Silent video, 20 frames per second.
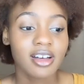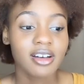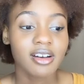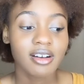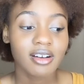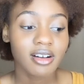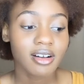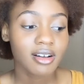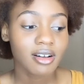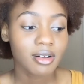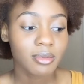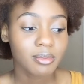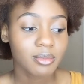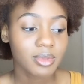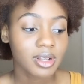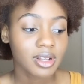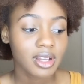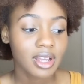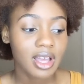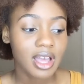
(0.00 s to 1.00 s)

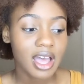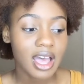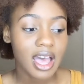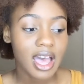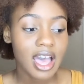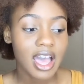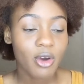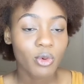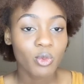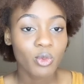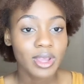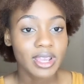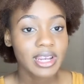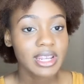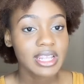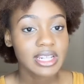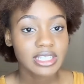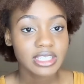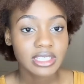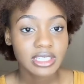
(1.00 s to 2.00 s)
Um, I went
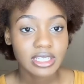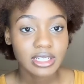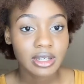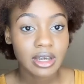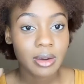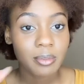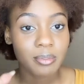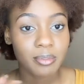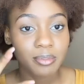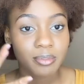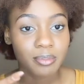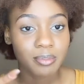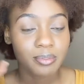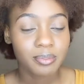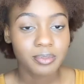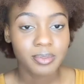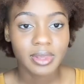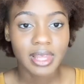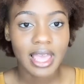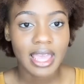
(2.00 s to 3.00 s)
into
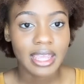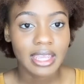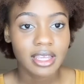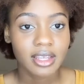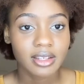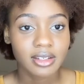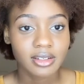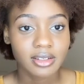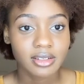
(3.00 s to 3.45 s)
like